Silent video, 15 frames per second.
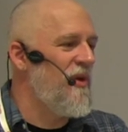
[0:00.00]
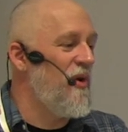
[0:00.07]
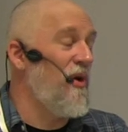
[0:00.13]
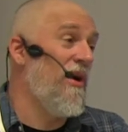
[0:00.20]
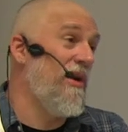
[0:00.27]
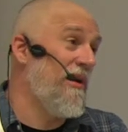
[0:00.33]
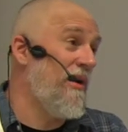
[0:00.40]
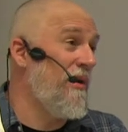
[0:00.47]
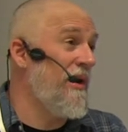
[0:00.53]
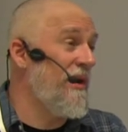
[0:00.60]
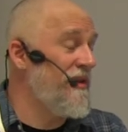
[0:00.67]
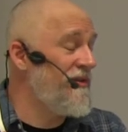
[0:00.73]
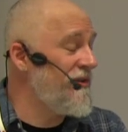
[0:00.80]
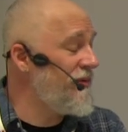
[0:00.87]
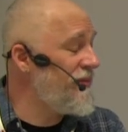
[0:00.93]
or, on, or on
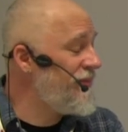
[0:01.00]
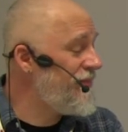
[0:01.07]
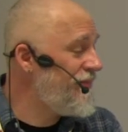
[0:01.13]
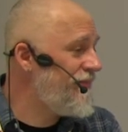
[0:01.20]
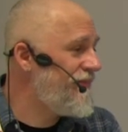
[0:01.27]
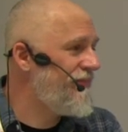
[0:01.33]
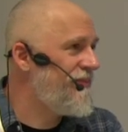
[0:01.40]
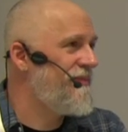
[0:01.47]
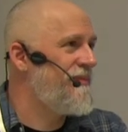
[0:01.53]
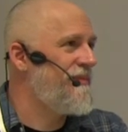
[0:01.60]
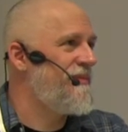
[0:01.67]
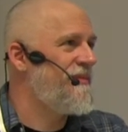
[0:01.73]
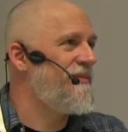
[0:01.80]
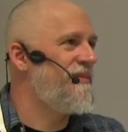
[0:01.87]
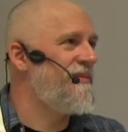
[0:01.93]
its own.
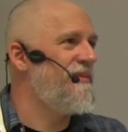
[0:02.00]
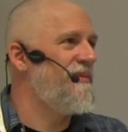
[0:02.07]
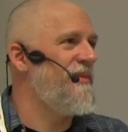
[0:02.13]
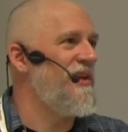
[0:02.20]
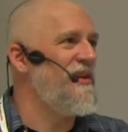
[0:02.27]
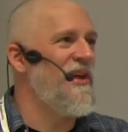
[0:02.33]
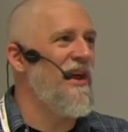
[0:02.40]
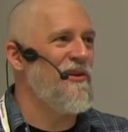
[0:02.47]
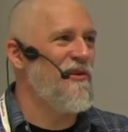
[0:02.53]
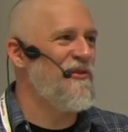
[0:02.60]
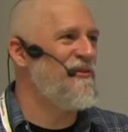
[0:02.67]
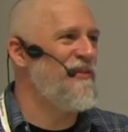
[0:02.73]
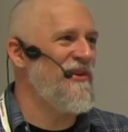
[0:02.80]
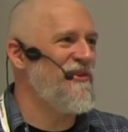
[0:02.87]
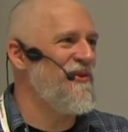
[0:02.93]
But yeah, no
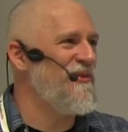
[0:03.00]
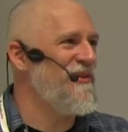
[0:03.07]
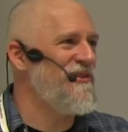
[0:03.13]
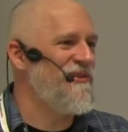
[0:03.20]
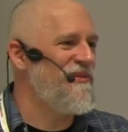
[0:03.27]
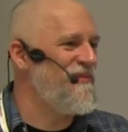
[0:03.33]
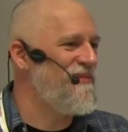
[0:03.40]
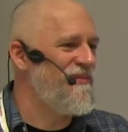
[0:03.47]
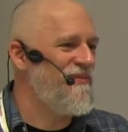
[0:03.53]
special reason.